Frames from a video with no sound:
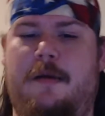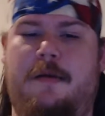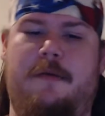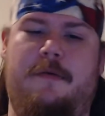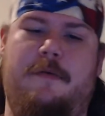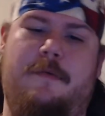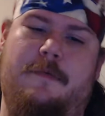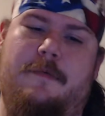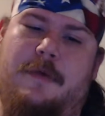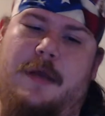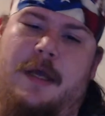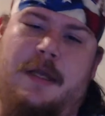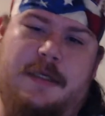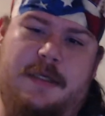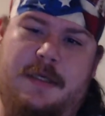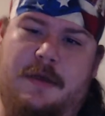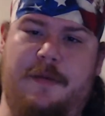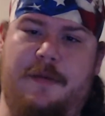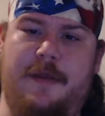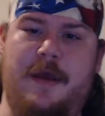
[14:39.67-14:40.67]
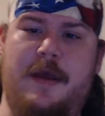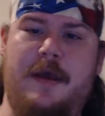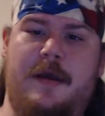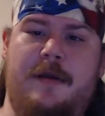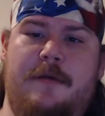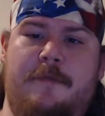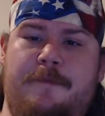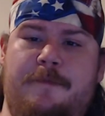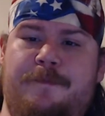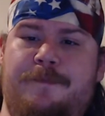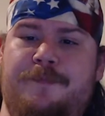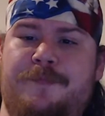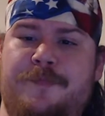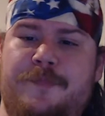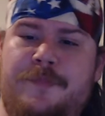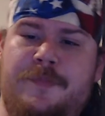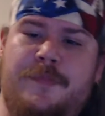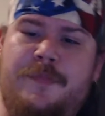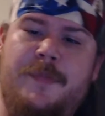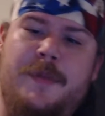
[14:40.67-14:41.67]
until then,
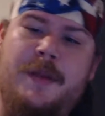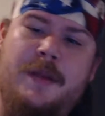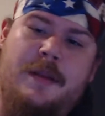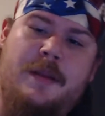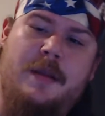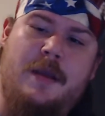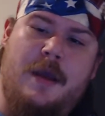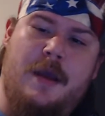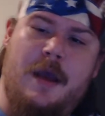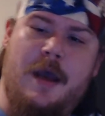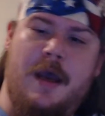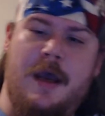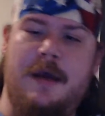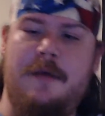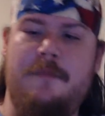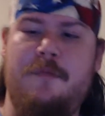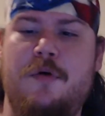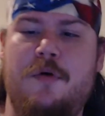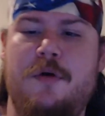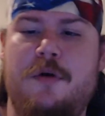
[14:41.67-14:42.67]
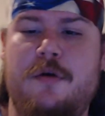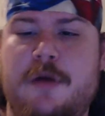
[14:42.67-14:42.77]
I'm ordering for